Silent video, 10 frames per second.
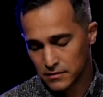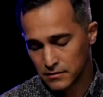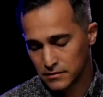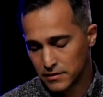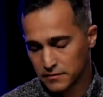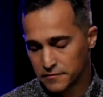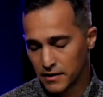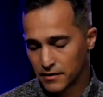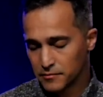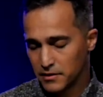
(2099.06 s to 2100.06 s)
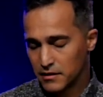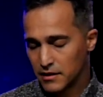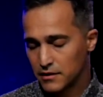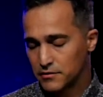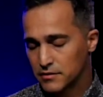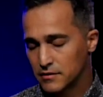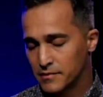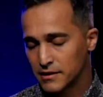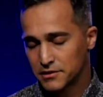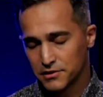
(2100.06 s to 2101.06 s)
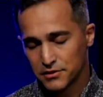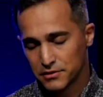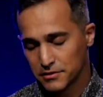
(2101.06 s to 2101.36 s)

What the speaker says: Dear Father, we thank you so much.